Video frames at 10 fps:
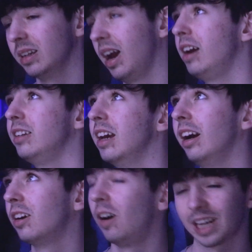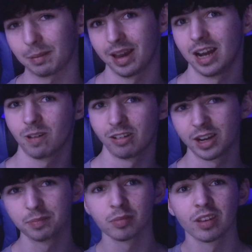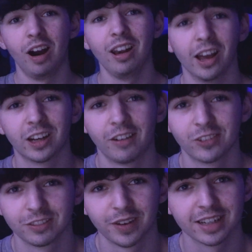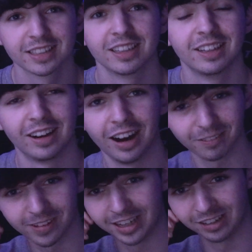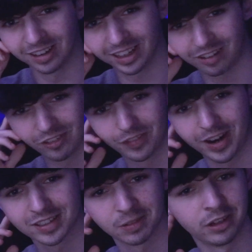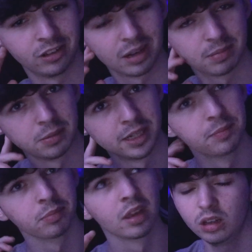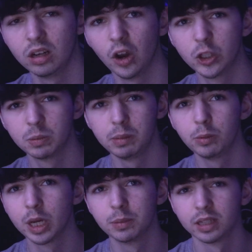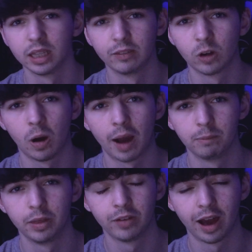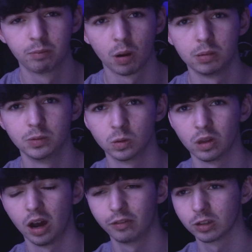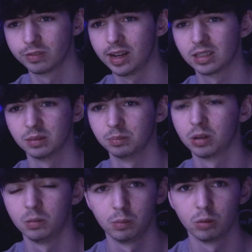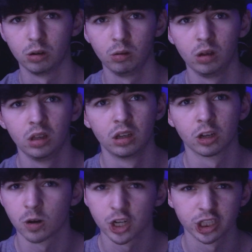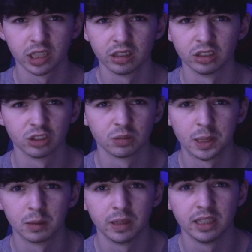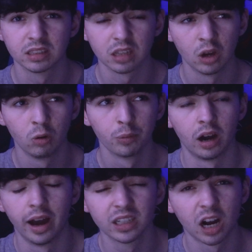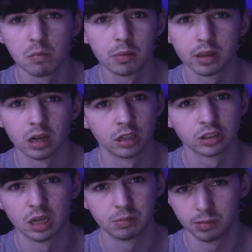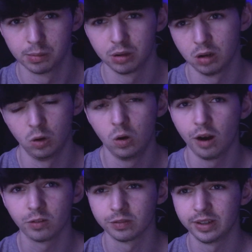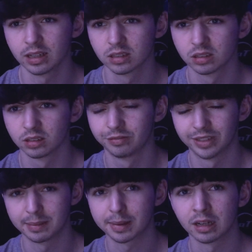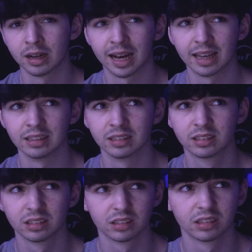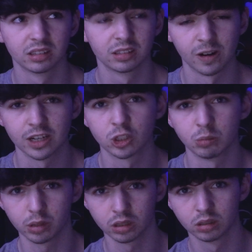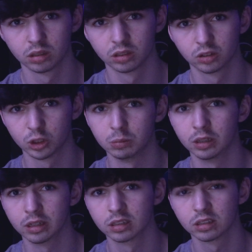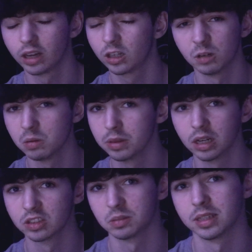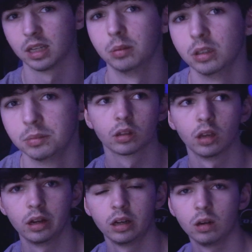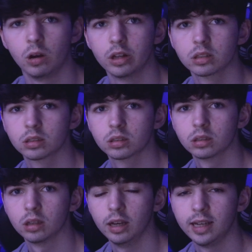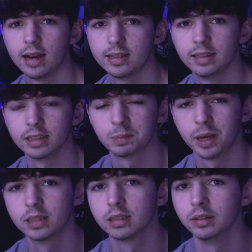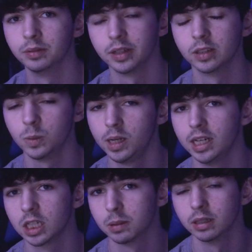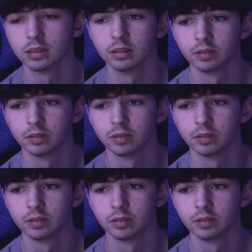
I can't get my head around it. I like After Effects. I really do like After Effects. I really do like Premiere. Loads of people keep saying they've had problems with After Effects and Premiere Pro crashing and just being really slow. I can't remember the last time Premiere Pro or After Effects, for that matter, has crashed on me, to be honest. I can't remember the last one that's happened. I don't know, yes, it's expensive. It's really expensive.